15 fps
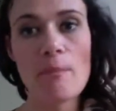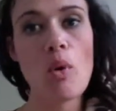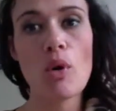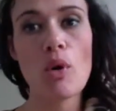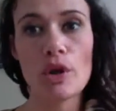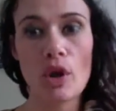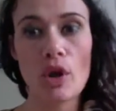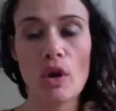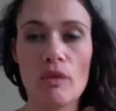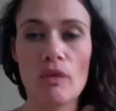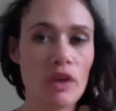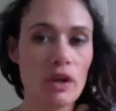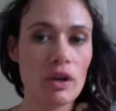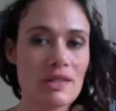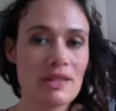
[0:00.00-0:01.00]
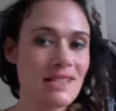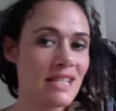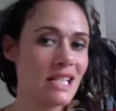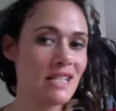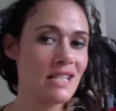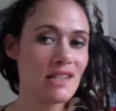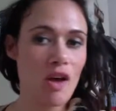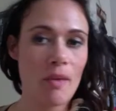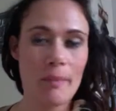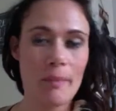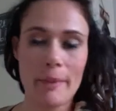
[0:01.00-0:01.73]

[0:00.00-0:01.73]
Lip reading: pour it over sea salt and